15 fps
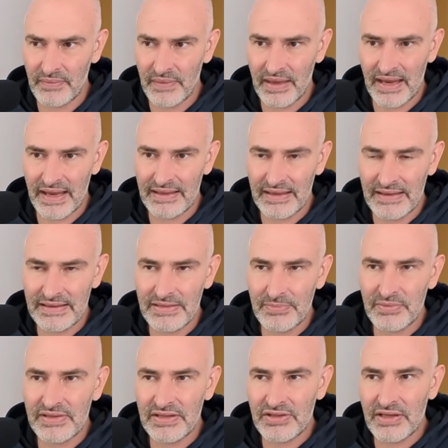And in this
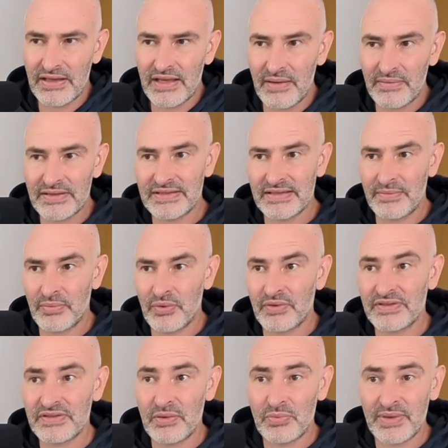position, now the
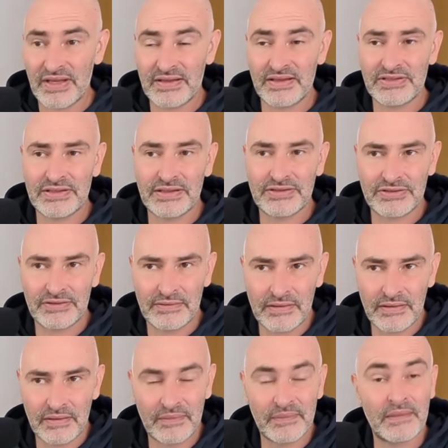c-pawns are weaknesses.
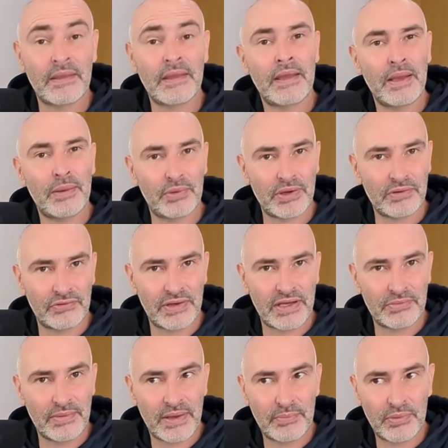I'm not afraid
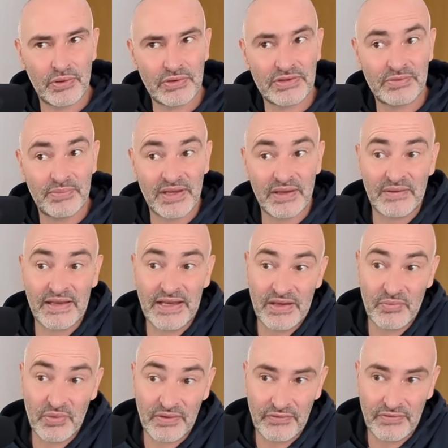of my opponent's play on the
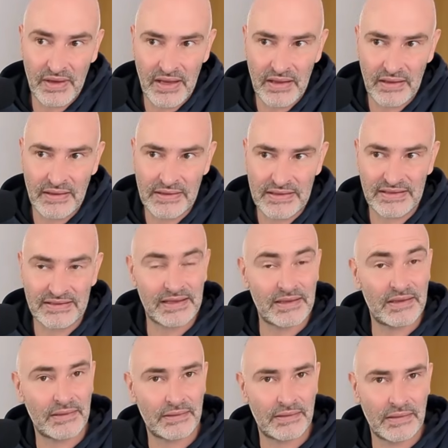e1 file, as I said.
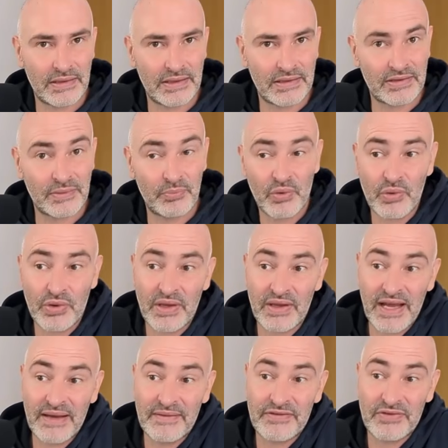There's the pawn on
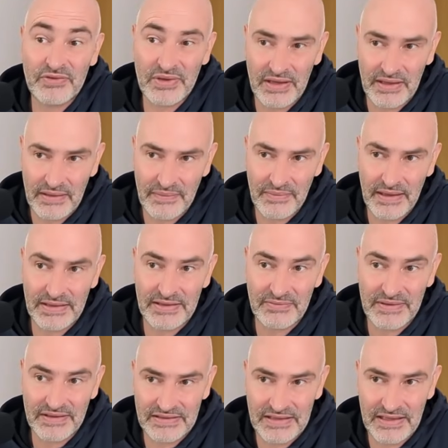f3 that
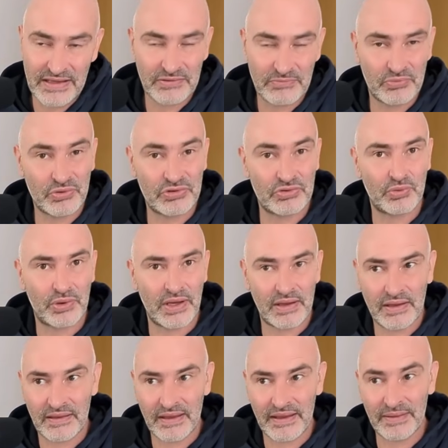defends the e4
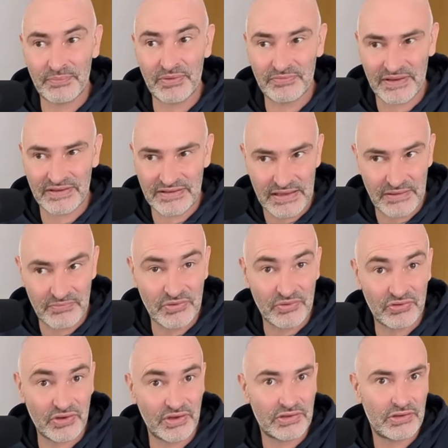square and prevents
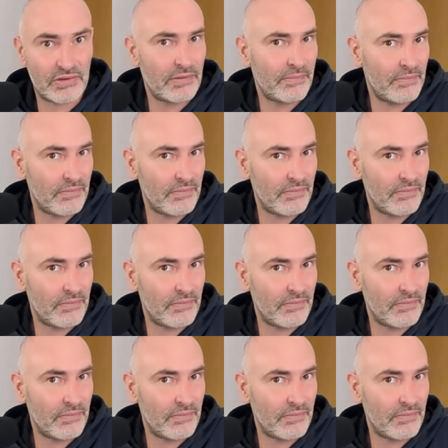infiltration.